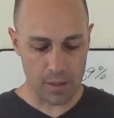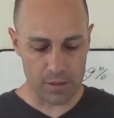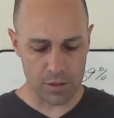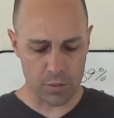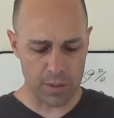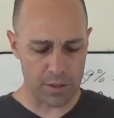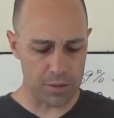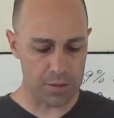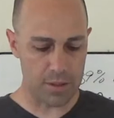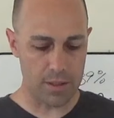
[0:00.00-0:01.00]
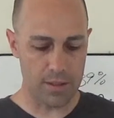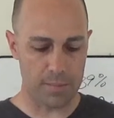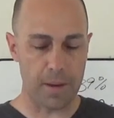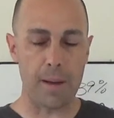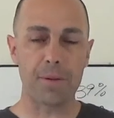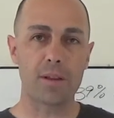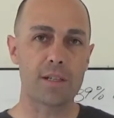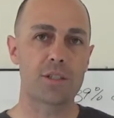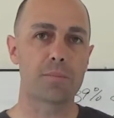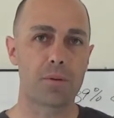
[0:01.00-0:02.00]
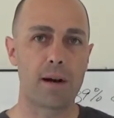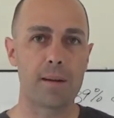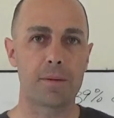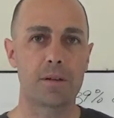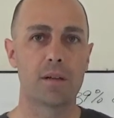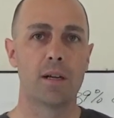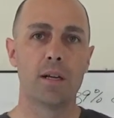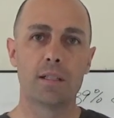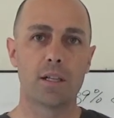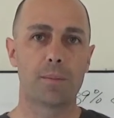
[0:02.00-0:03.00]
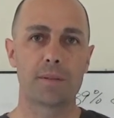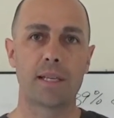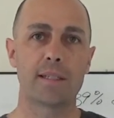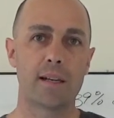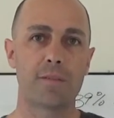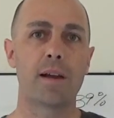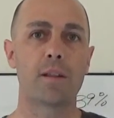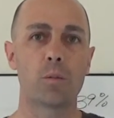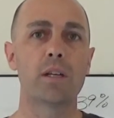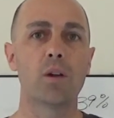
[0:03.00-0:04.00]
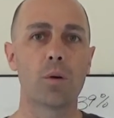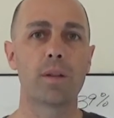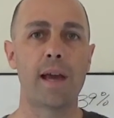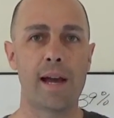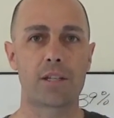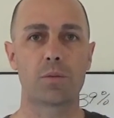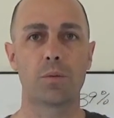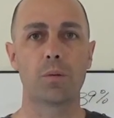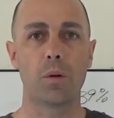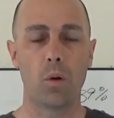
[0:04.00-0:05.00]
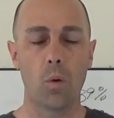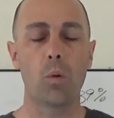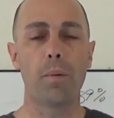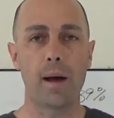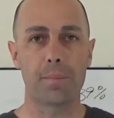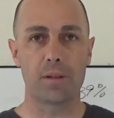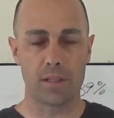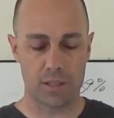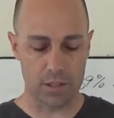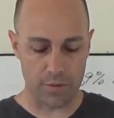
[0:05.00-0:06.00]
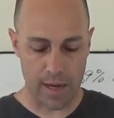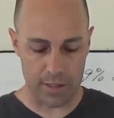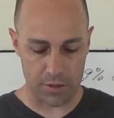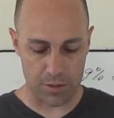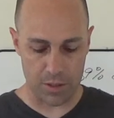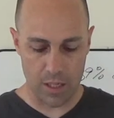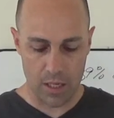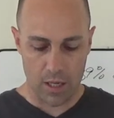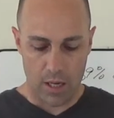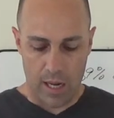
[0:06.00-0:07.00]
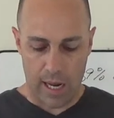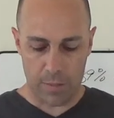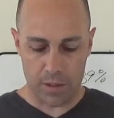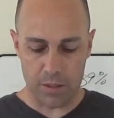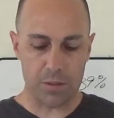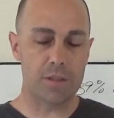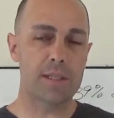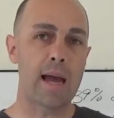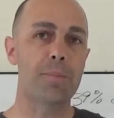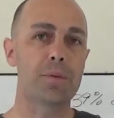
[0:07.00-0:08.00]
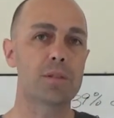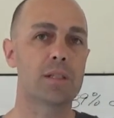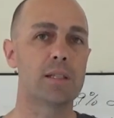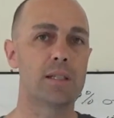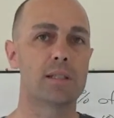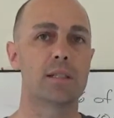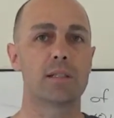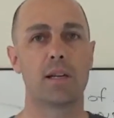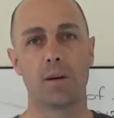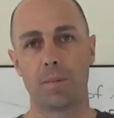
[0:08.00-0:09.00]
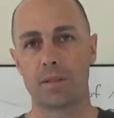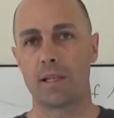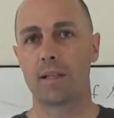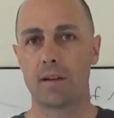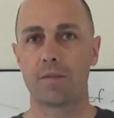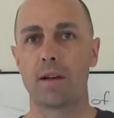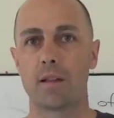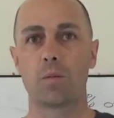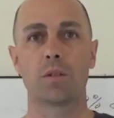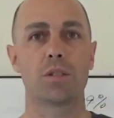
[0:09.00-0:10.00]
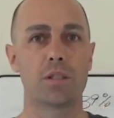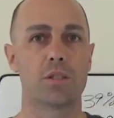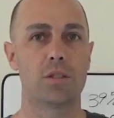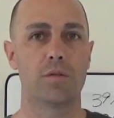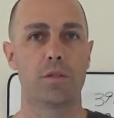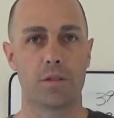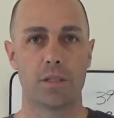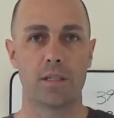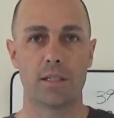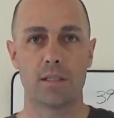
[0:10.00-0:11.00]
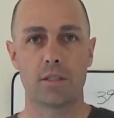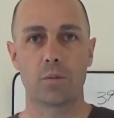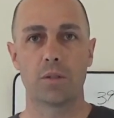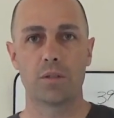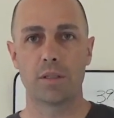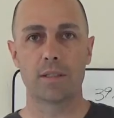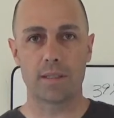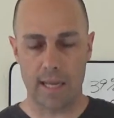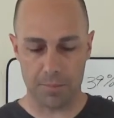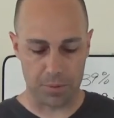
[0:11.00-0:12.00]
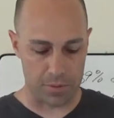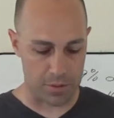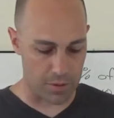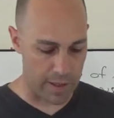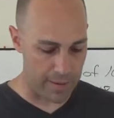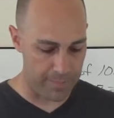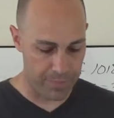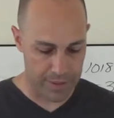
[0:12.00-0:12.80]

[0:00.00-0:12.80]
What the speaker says: So we use population parameter to help us identify that we know the actual whole population's values. And we use sample statistic to help us identify that we're just, for statistics, we're using samples, okay?